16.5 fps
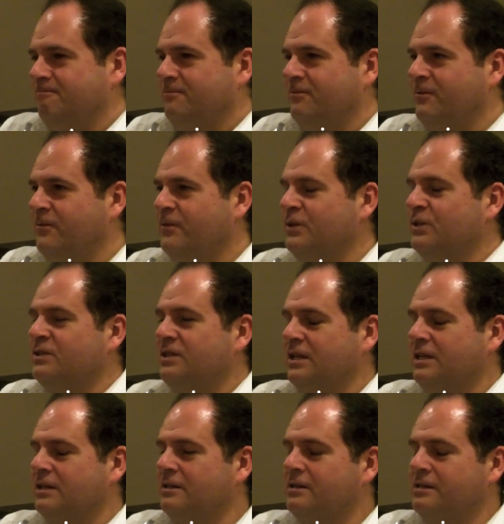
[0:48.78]
first
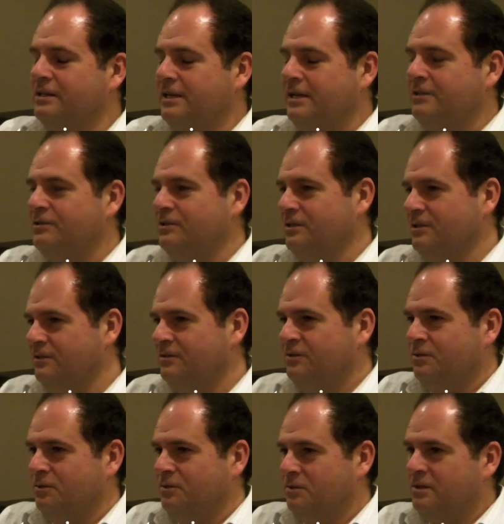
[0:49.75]
inclination is
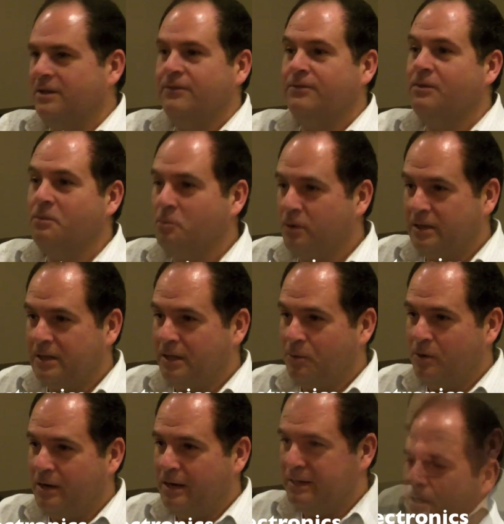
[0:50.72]
to give them what they
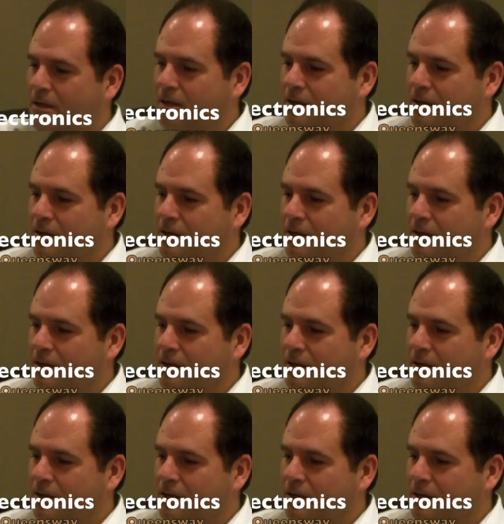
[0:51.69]
want.